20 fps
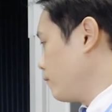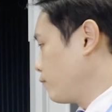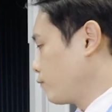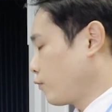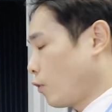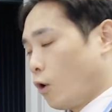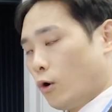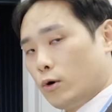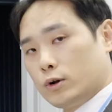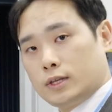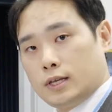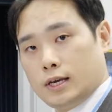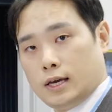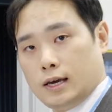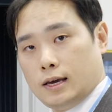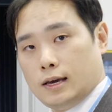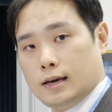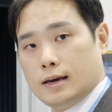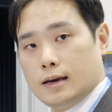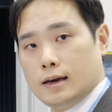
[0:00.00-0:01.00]

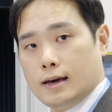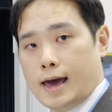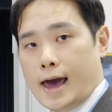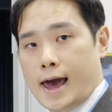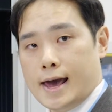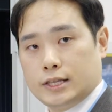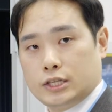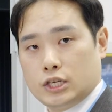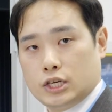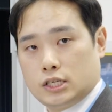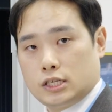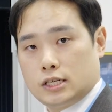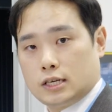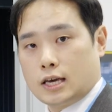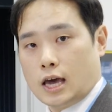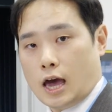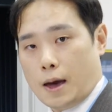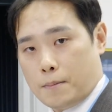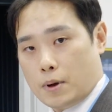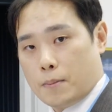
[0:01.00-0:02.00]
40 ATC
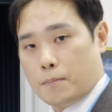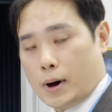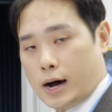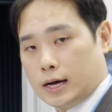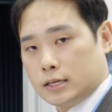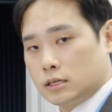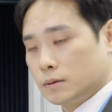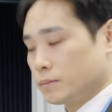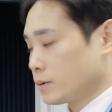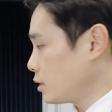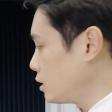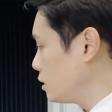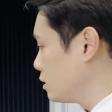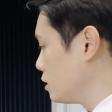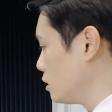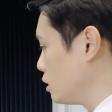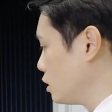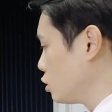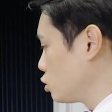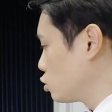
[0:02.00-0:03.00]
can be possible.
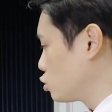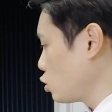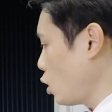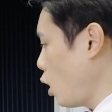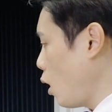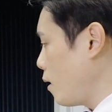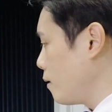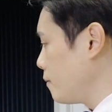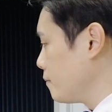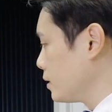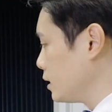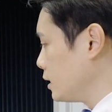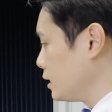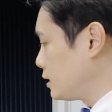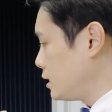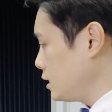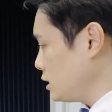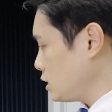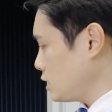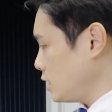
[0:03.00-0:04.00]
So
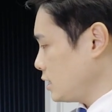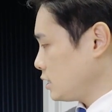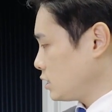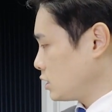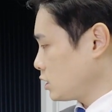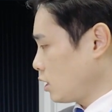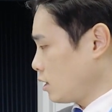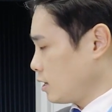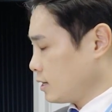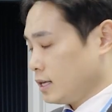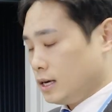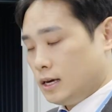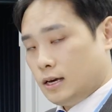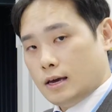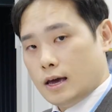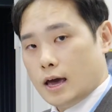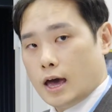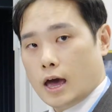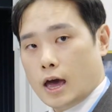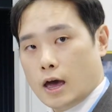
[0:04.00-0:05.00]
this is
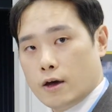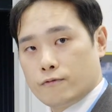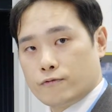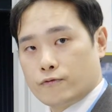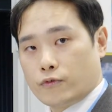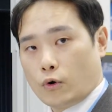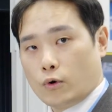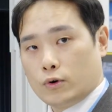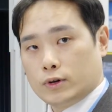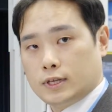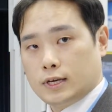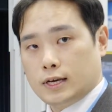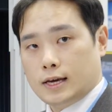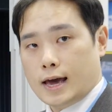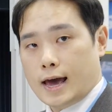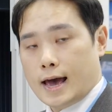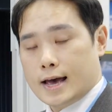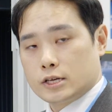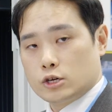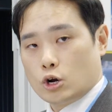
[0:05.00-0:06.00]
30 and 40
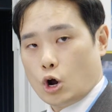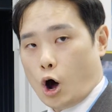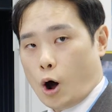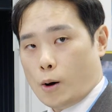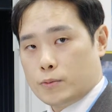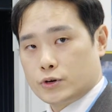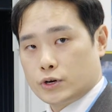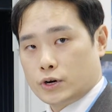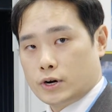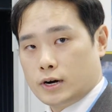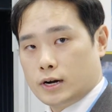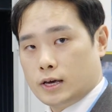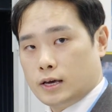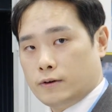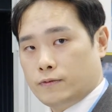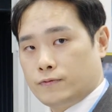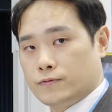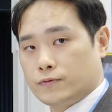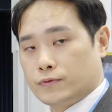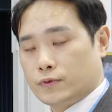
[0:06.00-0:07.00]
as an
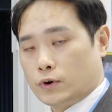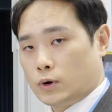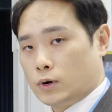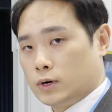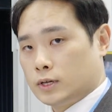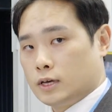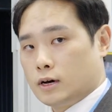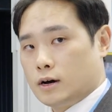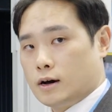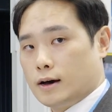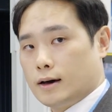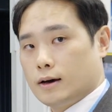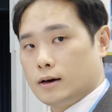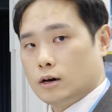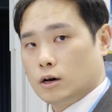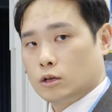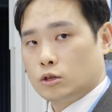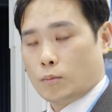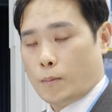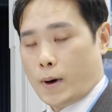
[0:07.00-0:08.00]
optionally for the
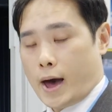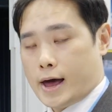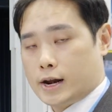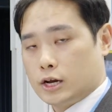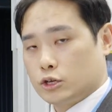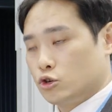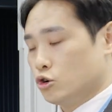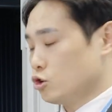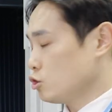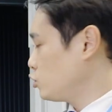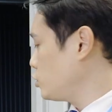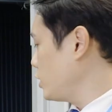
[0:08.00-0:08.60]
automatic tube